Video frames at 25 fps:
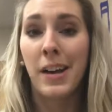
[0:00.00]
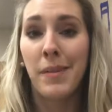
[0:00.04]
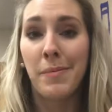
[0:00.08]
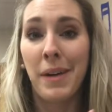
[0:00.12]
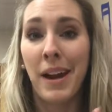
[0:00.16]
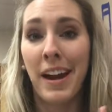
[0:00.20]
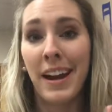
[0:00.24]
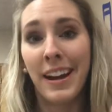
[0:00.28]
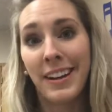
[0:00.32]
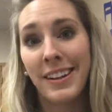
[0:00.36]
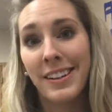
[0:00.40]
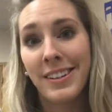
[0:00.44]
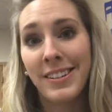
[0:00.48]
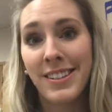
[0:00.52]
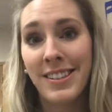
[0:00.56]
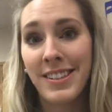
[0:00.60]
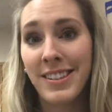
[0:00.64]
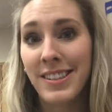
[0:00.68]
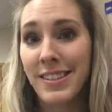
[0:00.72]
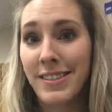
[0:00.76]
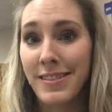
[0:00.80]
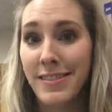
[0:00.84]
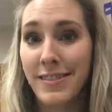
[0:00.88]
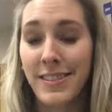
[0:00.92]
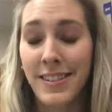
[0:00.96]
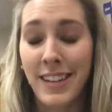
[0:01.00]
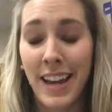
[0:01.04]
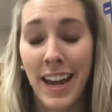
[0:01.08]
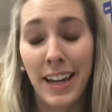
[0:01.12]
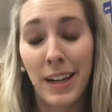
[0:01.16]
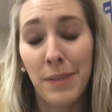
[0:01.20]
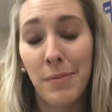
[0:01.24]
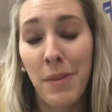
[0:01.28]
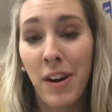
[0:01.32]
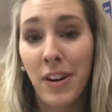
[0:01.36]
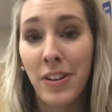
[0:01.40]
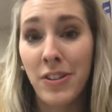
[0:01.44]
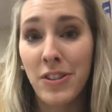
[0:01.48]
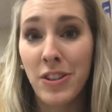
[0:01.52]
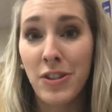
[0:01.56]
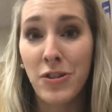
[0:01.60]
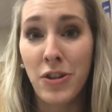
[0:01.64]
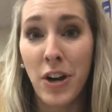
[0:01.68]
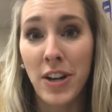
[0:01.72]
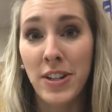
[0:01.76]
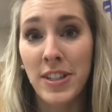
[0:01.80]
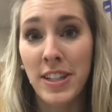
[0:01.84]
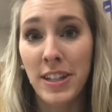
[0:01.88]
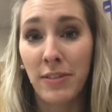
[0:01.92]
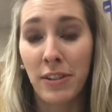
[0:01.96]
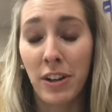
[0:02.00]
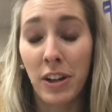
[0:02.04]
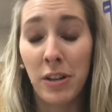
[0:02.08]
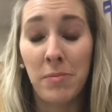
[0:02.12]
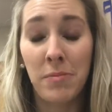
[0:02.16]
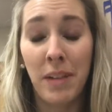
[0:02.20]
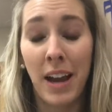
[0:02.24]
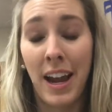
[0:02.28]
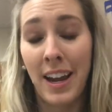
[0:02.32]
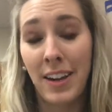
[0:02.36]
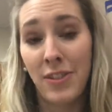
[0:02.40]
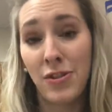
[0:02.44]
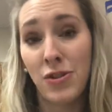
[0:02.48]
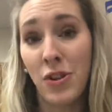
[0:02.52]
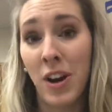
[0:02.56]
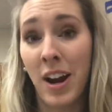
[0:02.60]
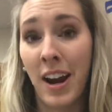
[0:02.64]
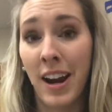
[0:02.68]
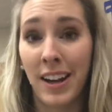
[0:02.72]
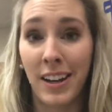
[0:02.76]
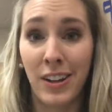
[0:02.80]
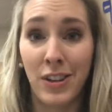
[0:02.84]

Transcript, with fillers: But just take them all into the dressing room and try.